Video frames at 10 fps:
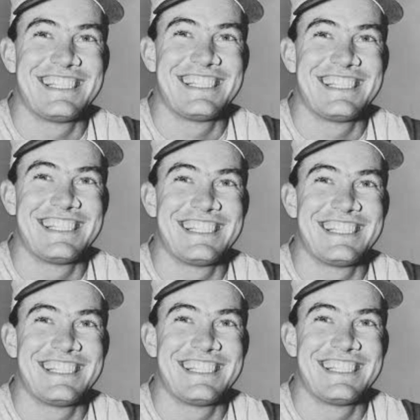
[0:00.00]

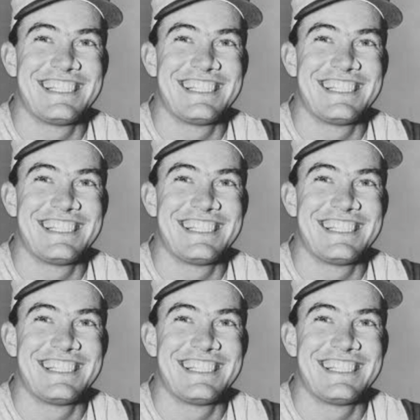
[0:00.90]

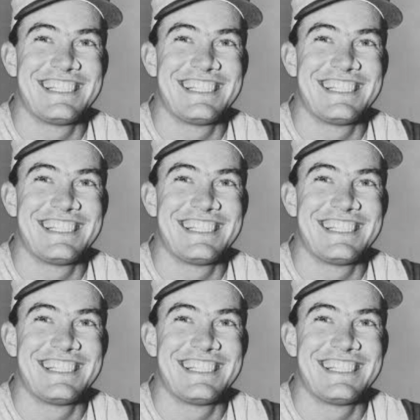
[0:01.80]

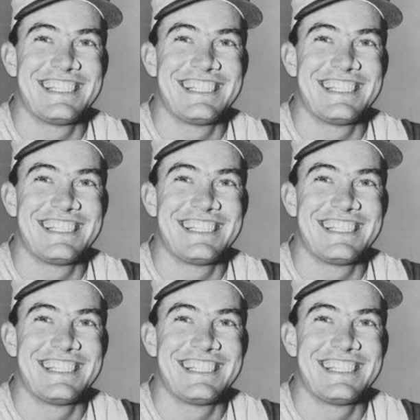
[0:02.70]

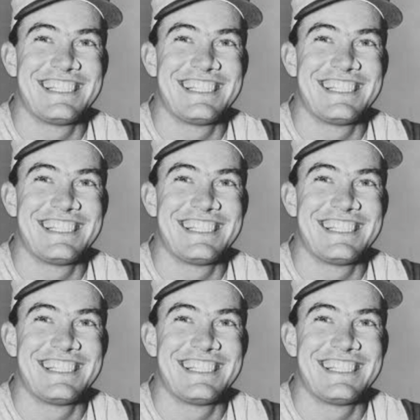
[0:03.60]

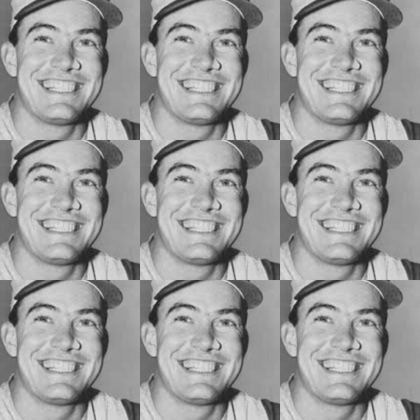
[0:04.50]

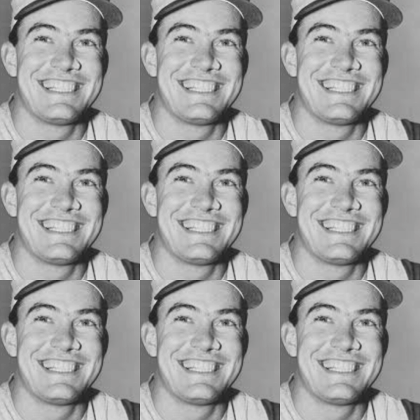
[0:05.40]

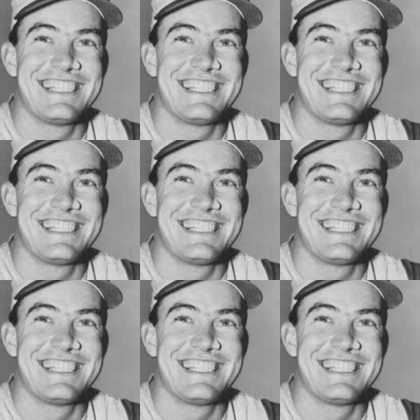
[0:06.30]
[no speech]